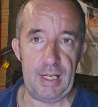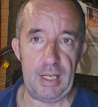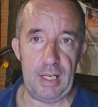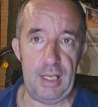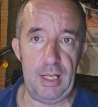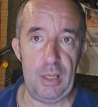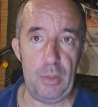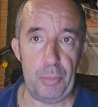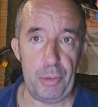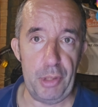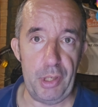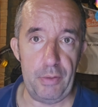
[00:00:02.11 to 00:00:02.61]
a
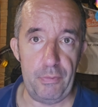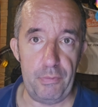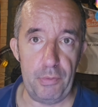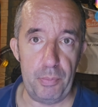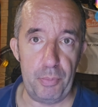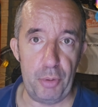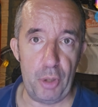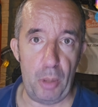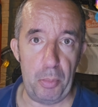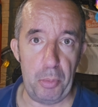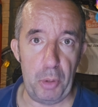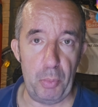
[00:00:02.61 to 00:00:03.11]
little bit of
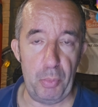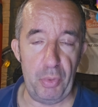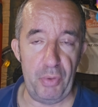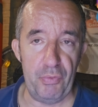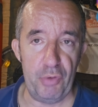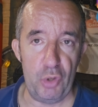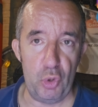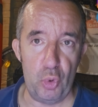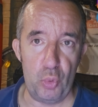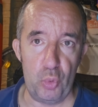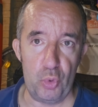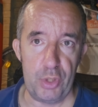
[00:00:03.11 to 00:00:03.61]
a problem
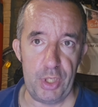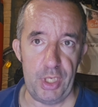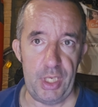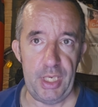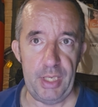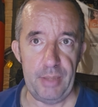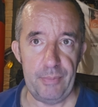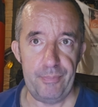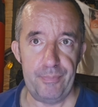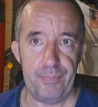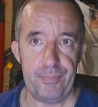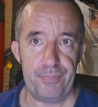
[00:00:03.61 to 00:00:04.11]
with
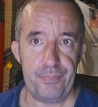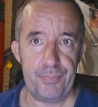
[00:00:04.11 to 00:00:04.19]
Aldi,